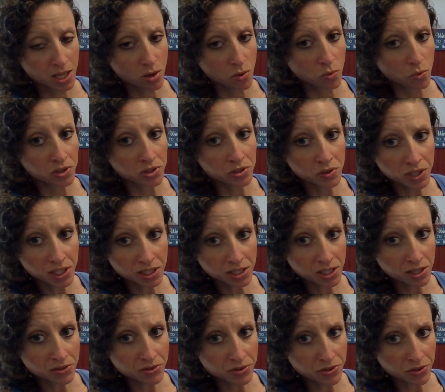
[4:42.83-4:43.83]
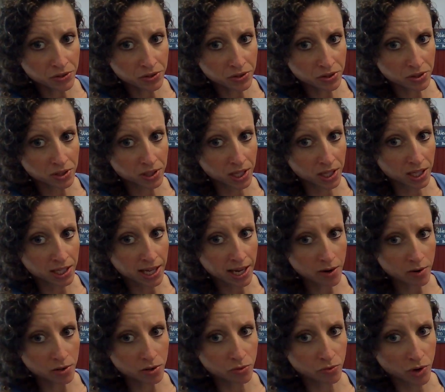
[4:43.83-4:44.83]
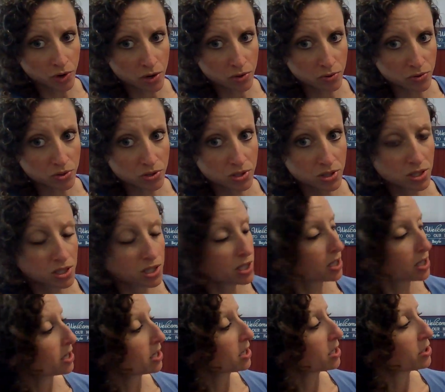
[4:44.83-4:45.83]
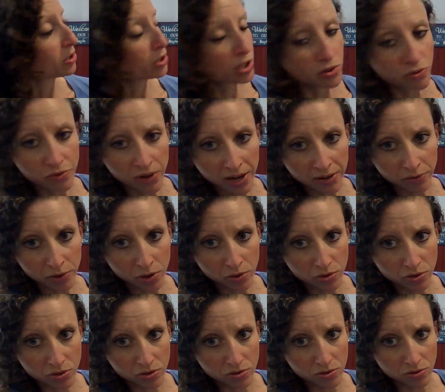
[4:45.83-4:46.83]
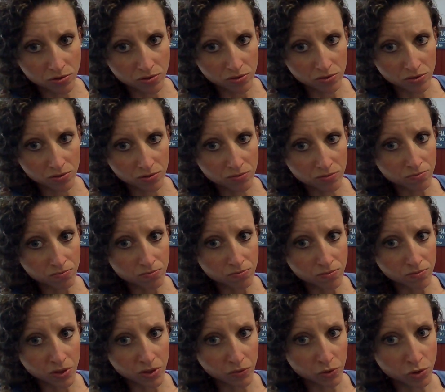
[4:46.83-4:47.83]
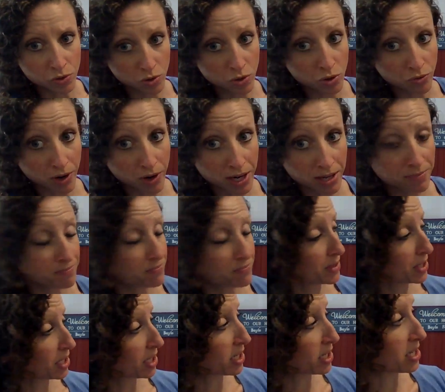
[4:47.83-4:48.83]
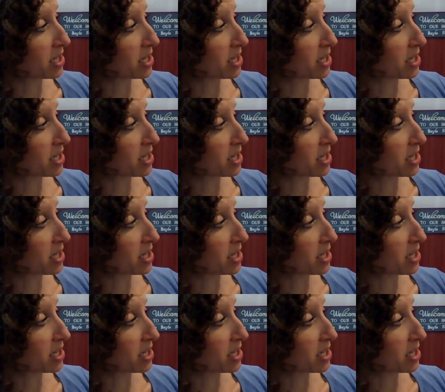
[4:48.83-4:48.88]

When you get done circling, count your rows. Do you have 5 rows? If you do, you're right, because